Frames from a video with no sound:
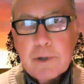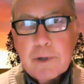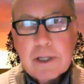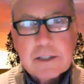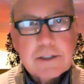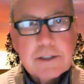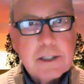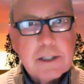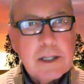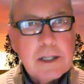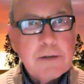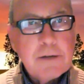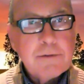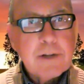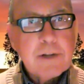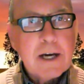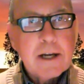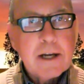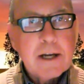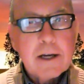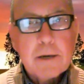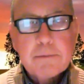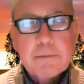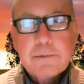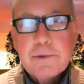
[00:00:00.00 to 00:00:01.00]
let's leave
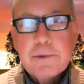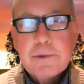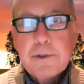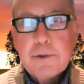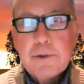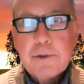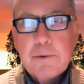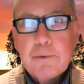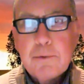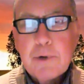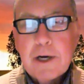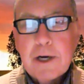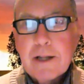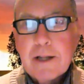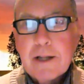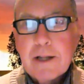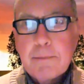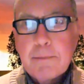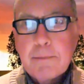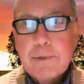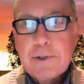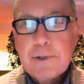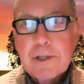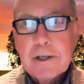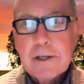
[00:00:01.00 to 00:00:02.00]
that up to that
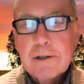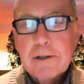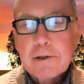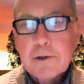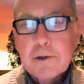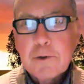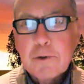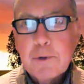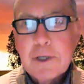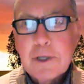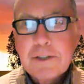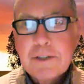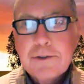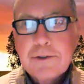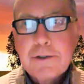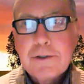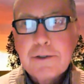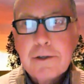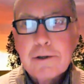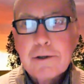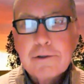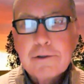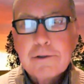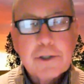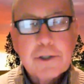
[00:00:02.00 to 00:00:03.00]
particular
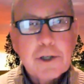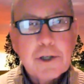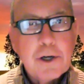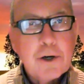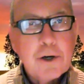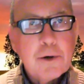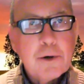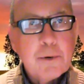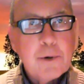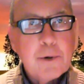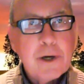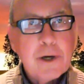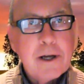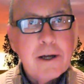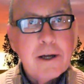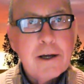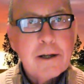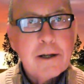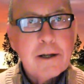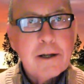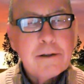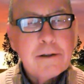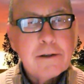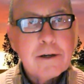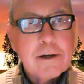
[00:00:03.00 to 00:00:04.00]
questioner to go
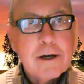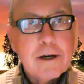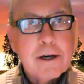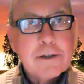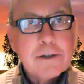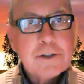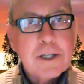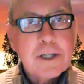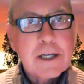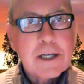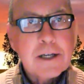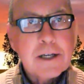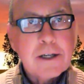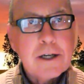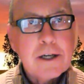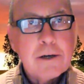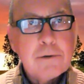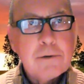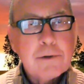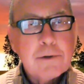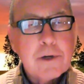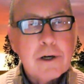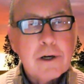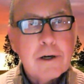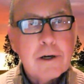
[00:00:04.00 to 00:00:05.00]
and check it
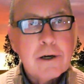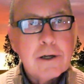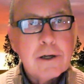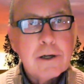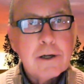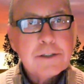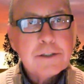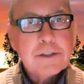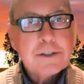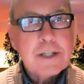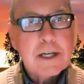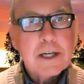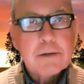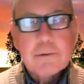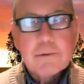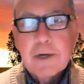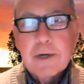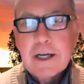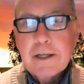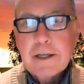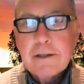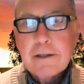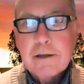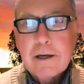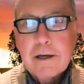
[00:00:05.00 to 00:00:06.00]
out on
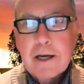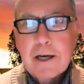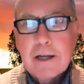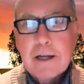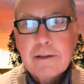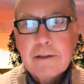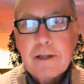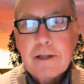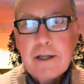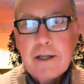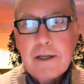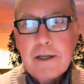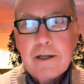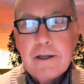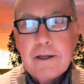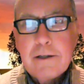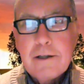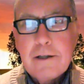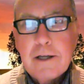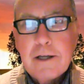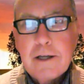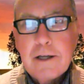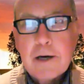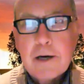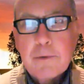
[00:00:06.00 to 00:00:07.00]
Sailrite at the
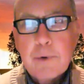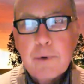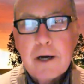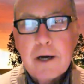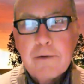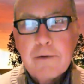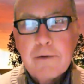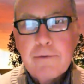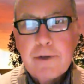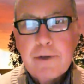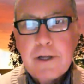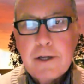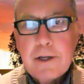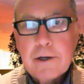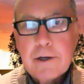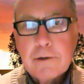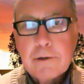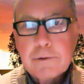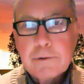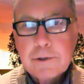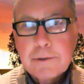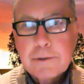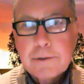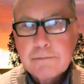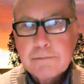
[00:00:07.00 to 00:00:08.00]
DIY
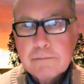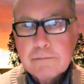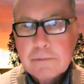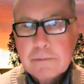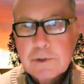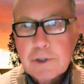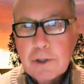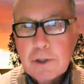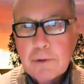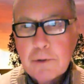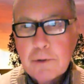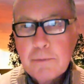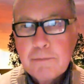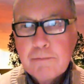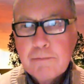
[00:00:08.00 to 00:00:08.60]
videos. So,